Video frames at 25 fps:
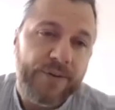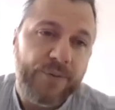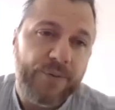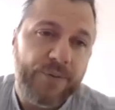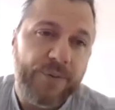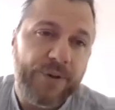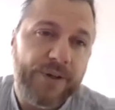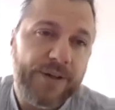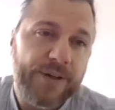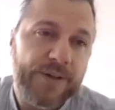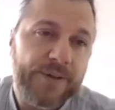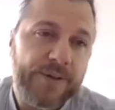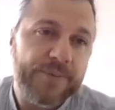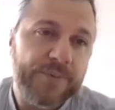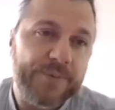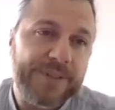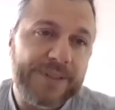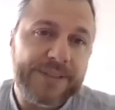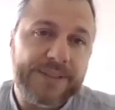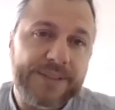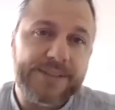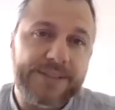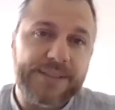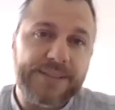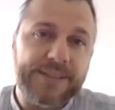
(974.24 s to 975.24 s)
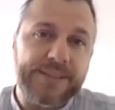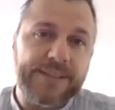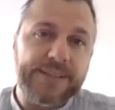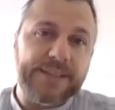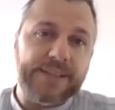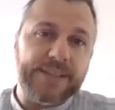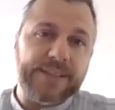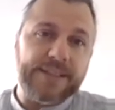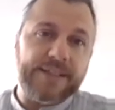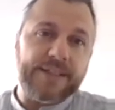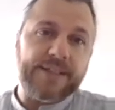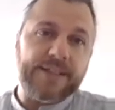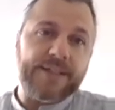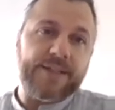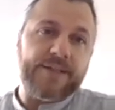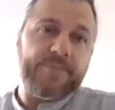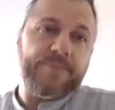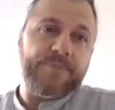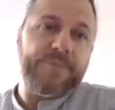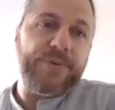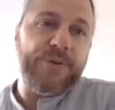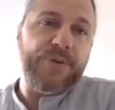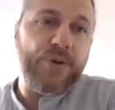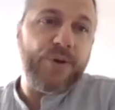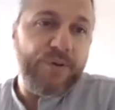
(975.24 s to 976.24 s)
where we see
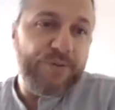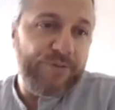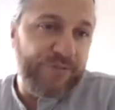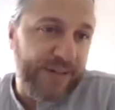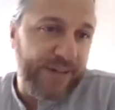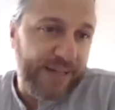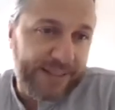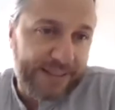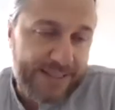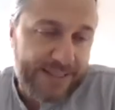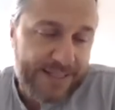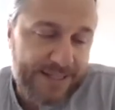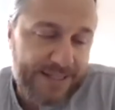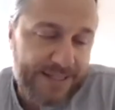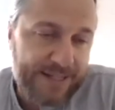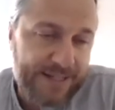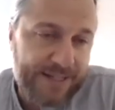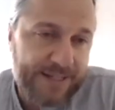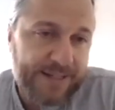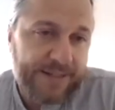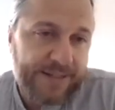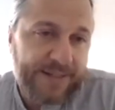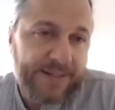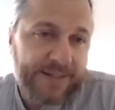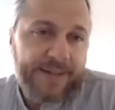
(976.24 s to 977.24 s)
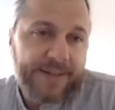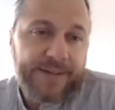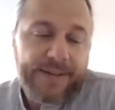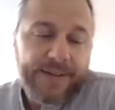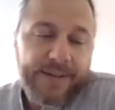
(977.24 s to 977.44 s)
no effect is in